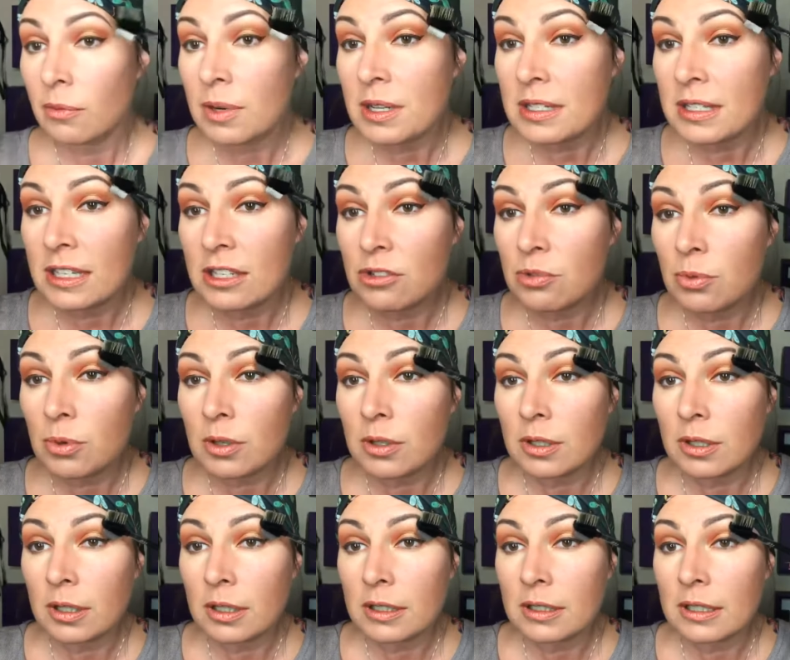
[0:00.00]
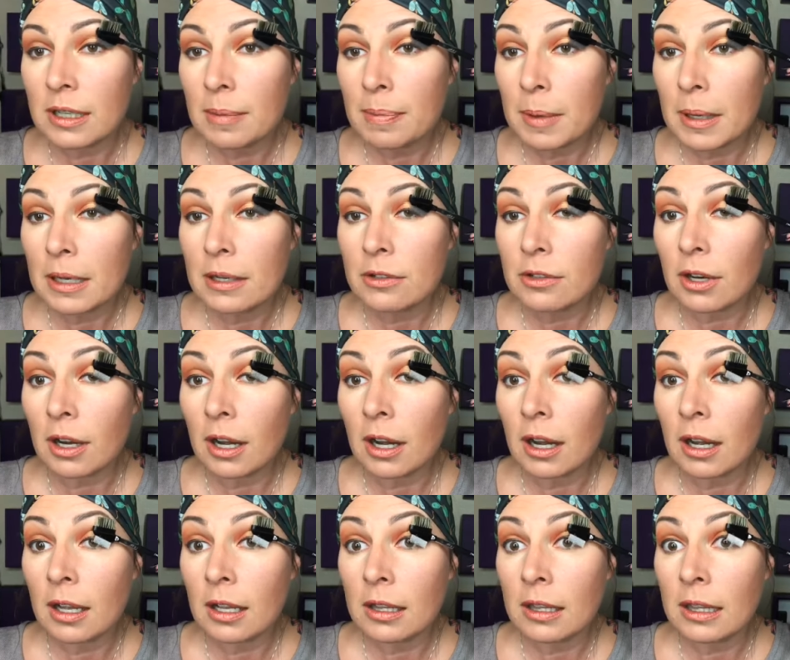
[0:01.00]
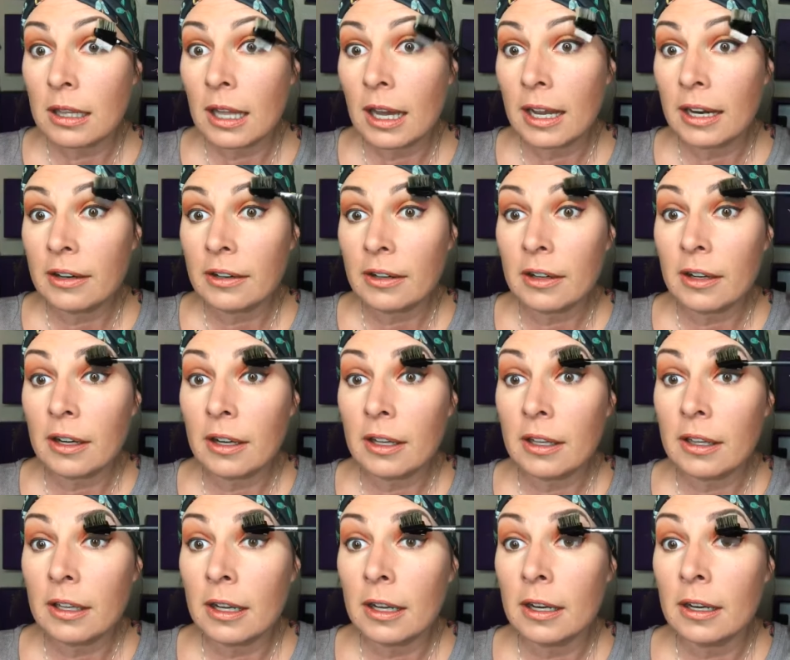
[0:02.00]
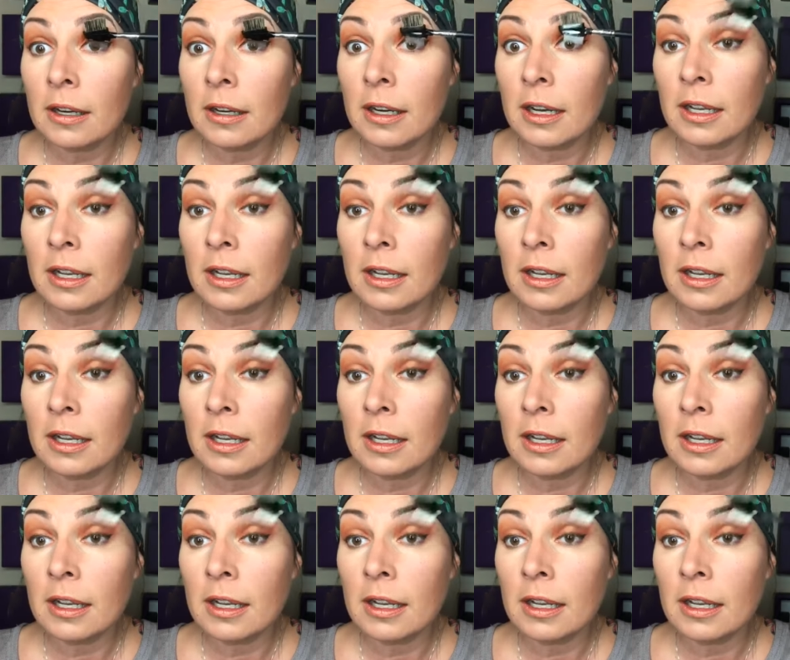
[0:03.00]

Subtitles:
residual Dip and Draw liner on there.